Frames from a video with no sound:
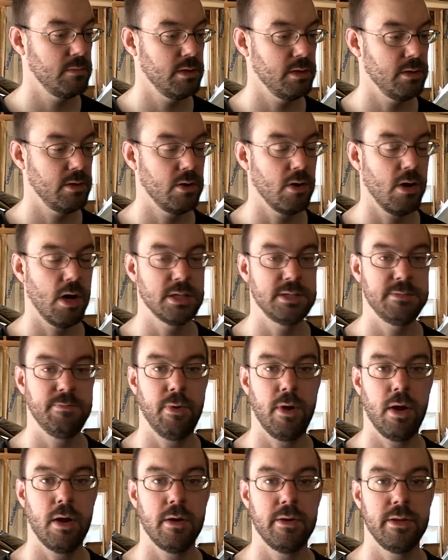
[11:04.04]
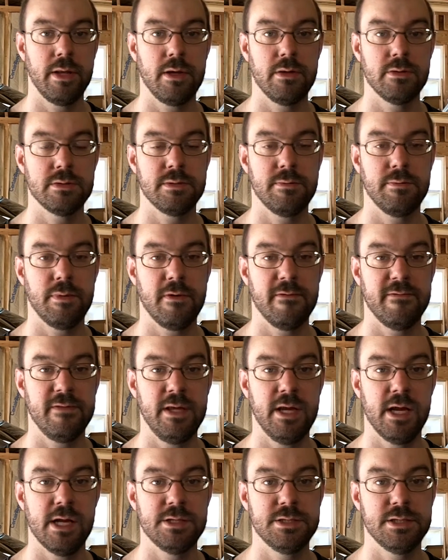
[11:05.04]
crossbar that goes above
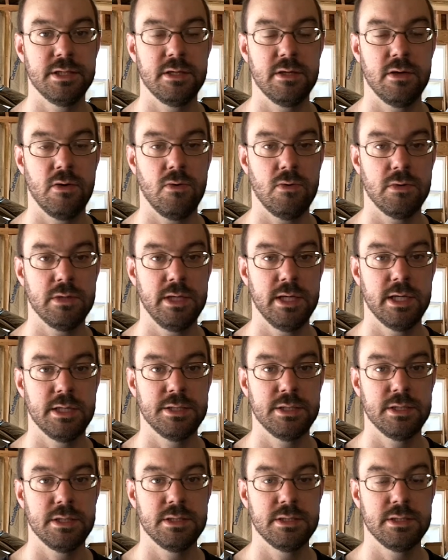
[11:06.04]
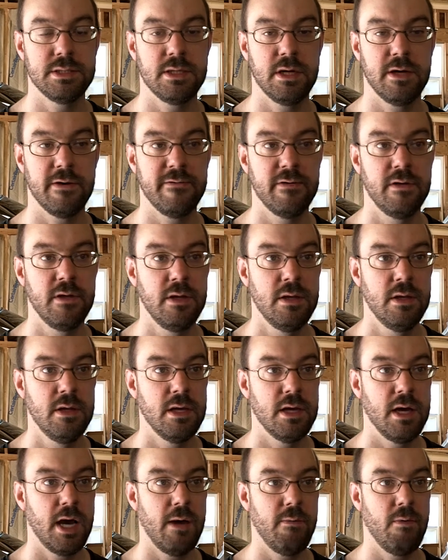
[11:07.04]
the engine to hold the engine and stuff.
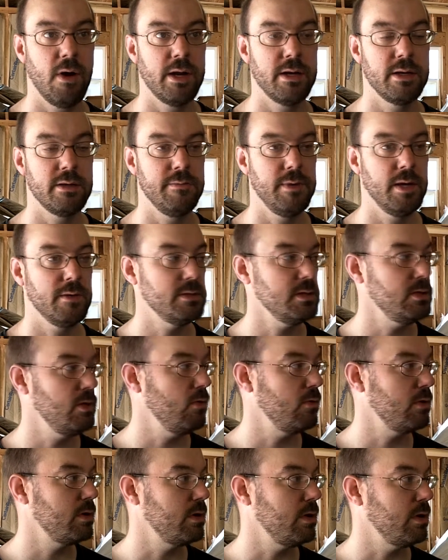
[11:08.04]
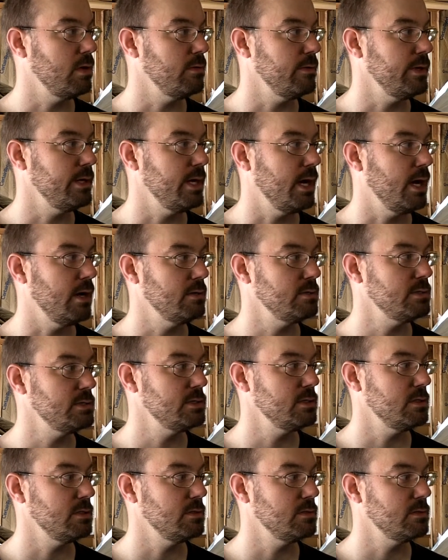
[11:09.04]
I wanted to be able to lower it all the way down,
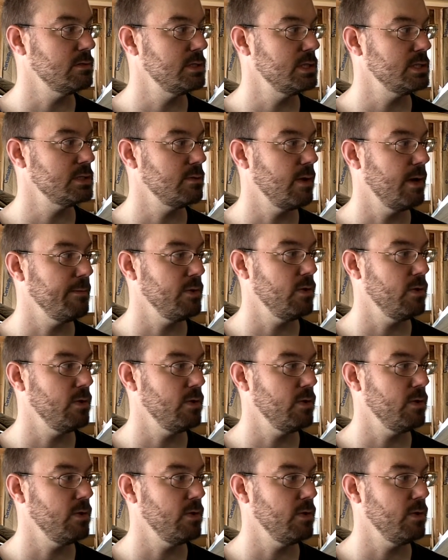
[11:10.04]
so that's why I'm